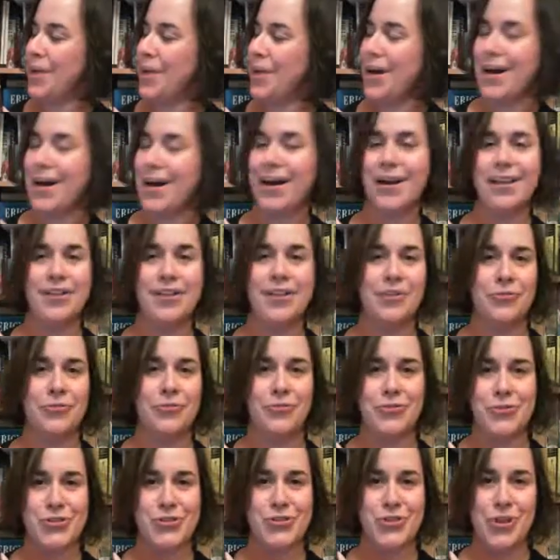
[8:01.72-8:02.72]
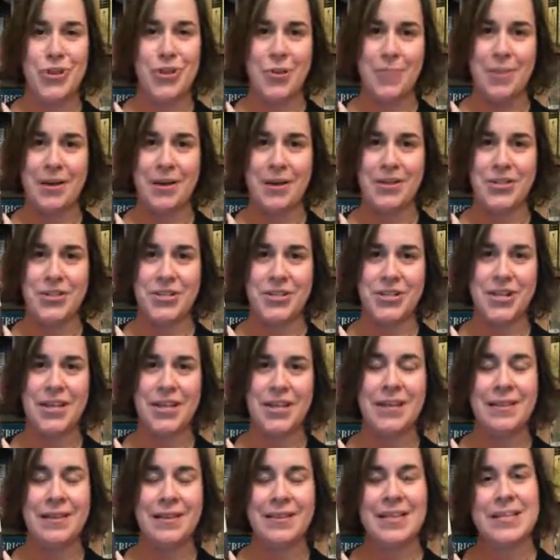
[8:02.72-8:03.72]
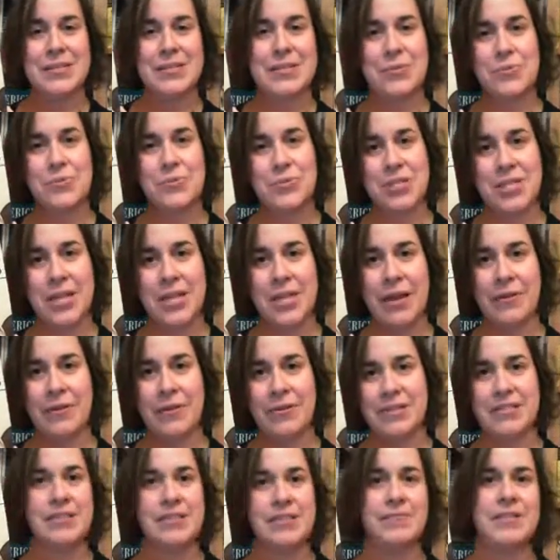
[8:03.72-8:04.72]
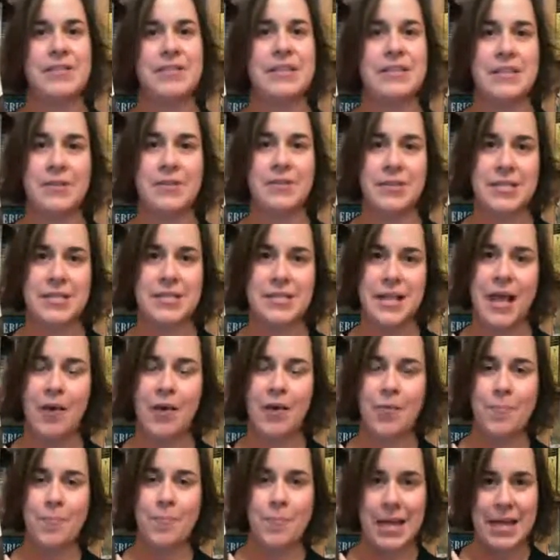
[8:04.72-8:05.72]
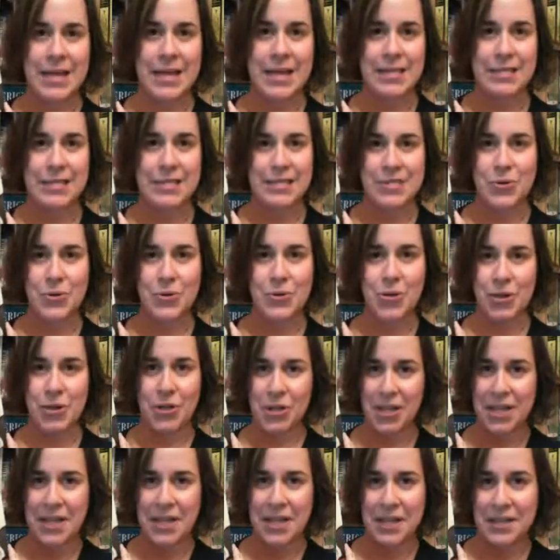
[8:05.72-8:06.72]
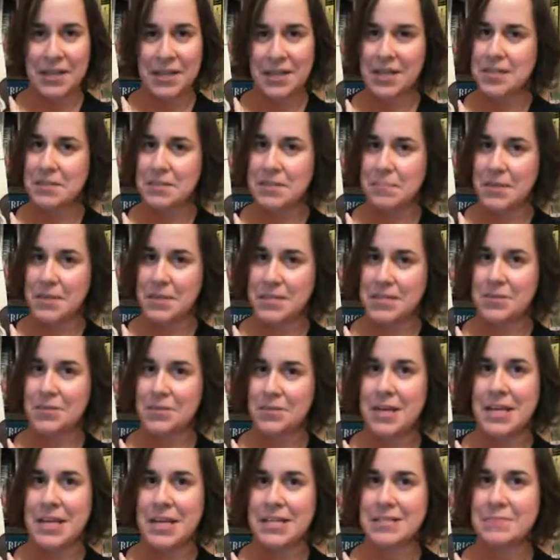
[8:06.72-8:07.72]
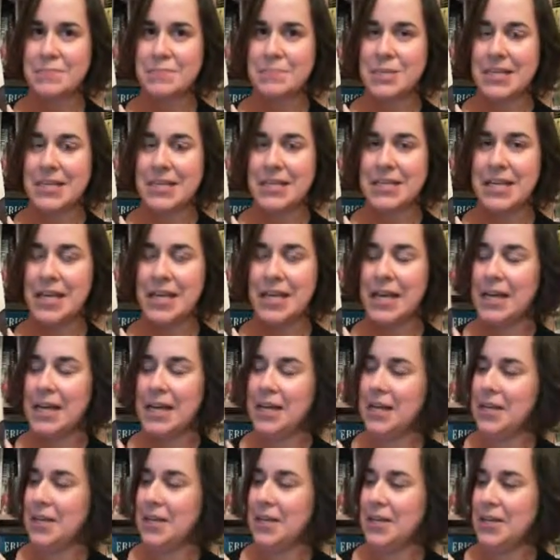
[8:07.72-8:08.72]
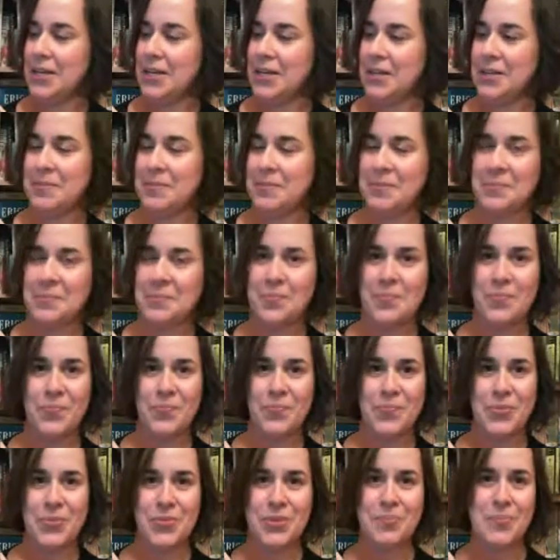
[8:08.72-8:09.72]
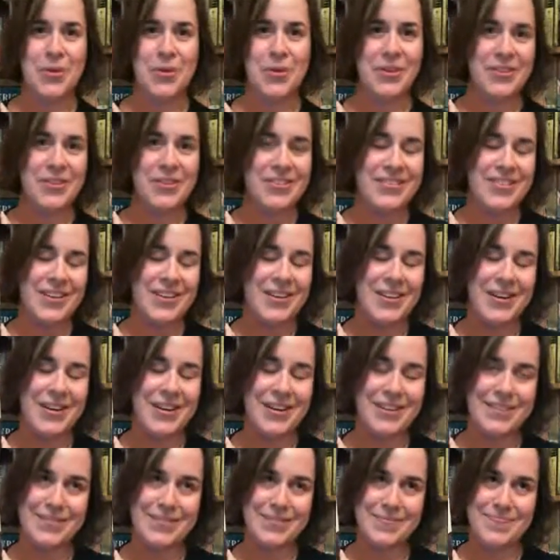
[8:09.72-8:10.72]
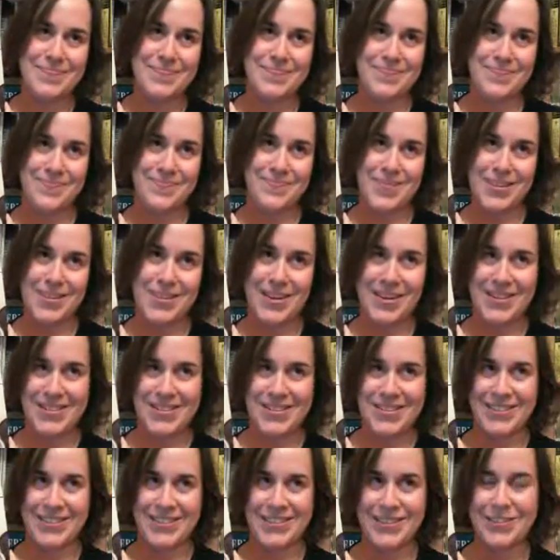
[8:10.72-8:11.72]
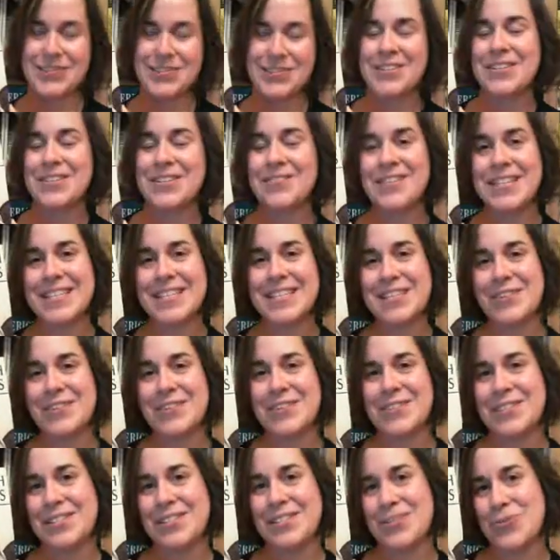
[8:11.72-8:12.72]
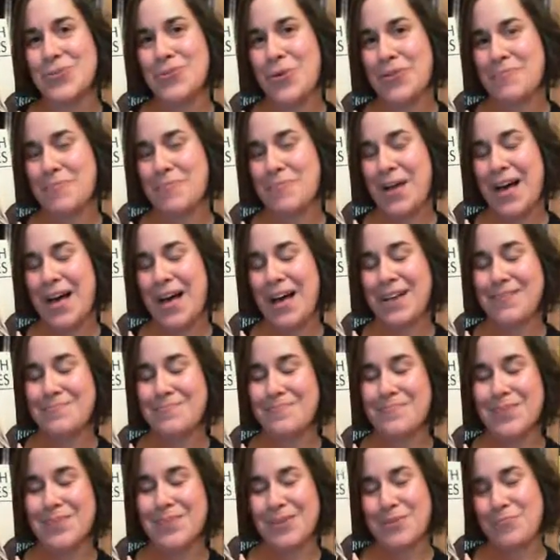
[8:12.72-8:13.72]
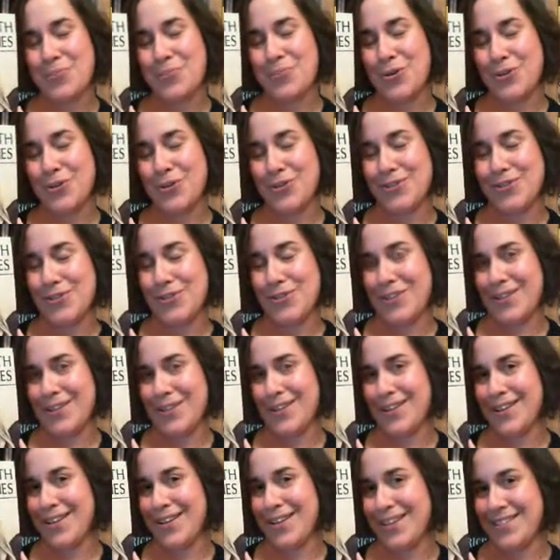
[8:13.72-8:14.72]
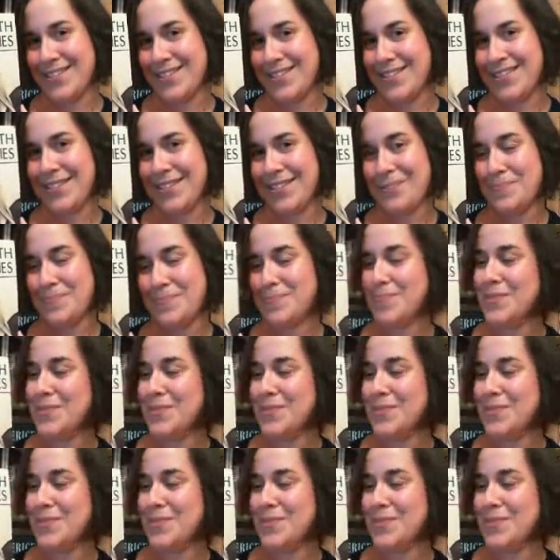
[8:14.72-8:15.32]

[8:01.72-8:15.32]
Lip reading: I love her so much. There's also a TV series now based on these mysteries, but the books are nicer. The TV series is not bad, but the books are nicer.